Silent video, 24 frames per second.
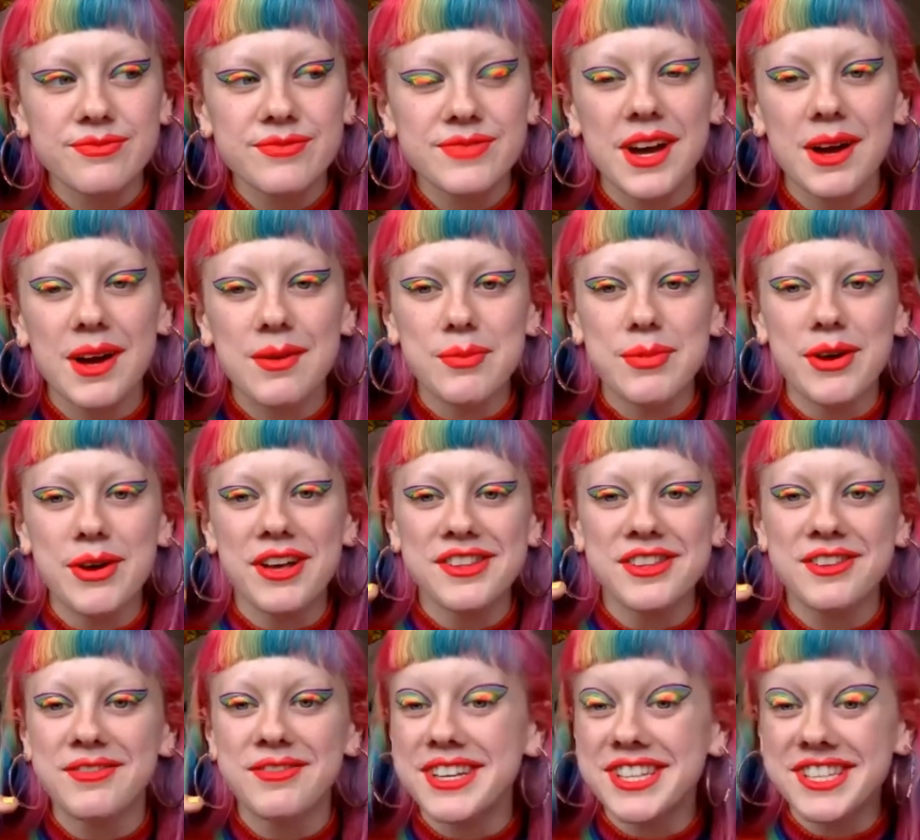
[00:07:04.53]
a
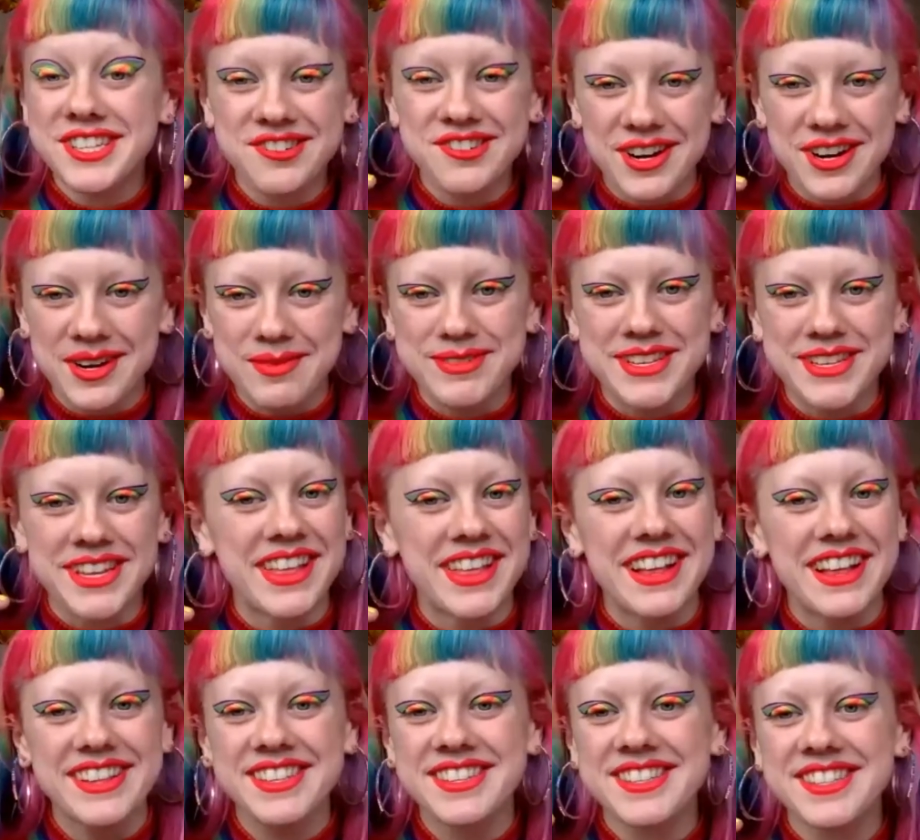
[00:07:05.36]
person of extremes, and
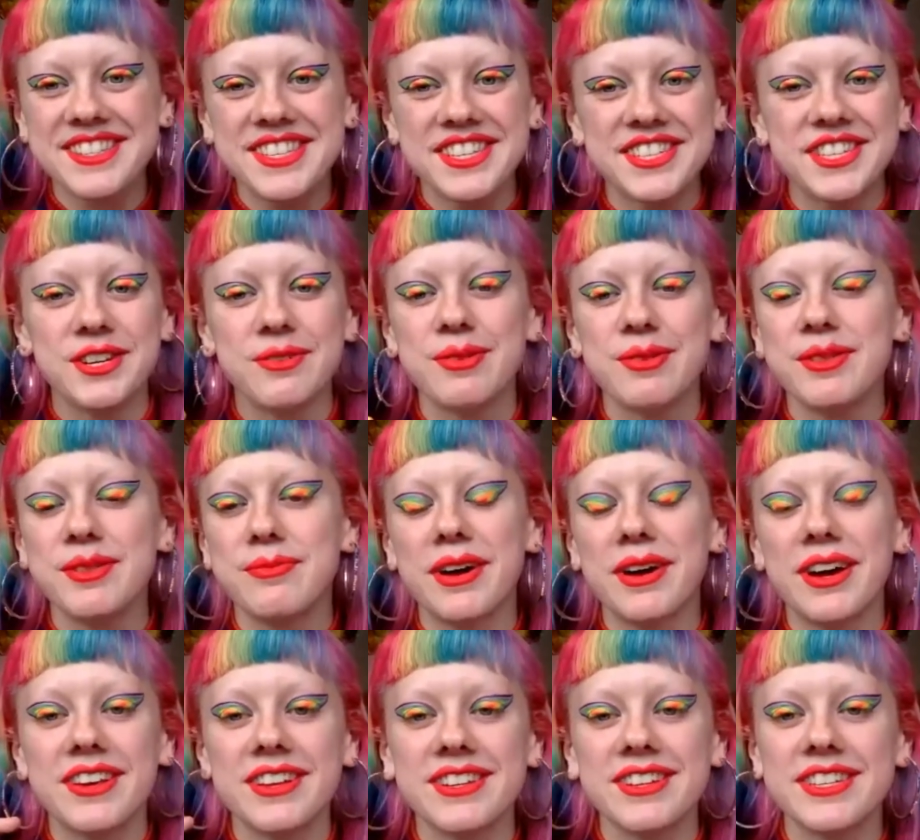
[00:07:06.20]
that's to do with
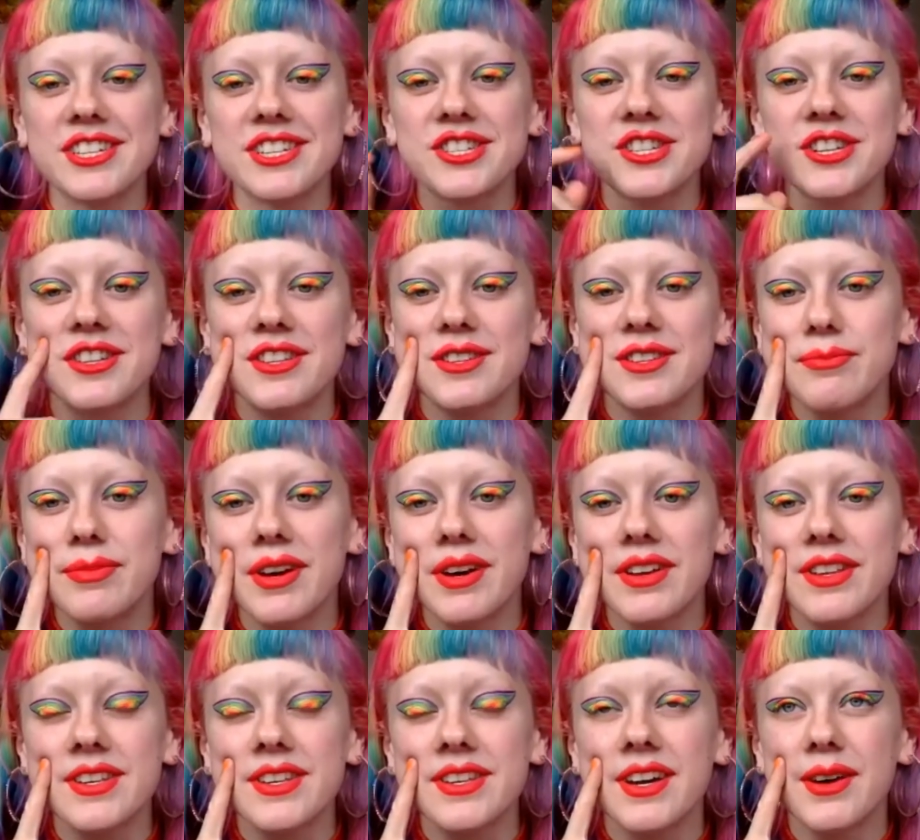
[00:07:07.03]
my conditions,
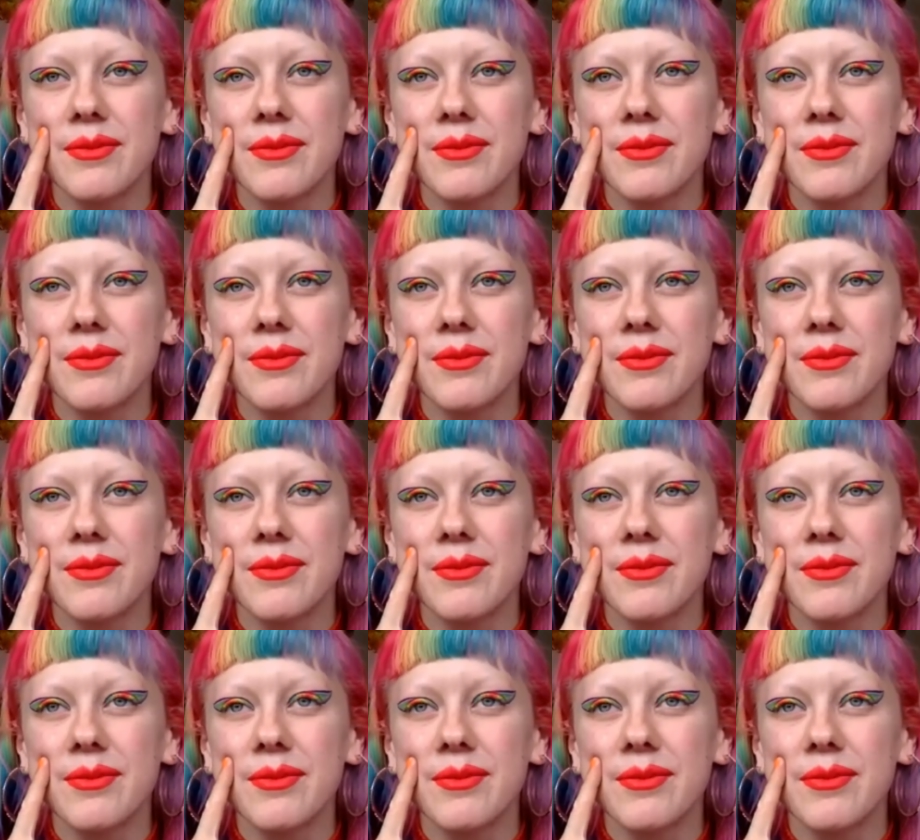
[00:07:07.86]
but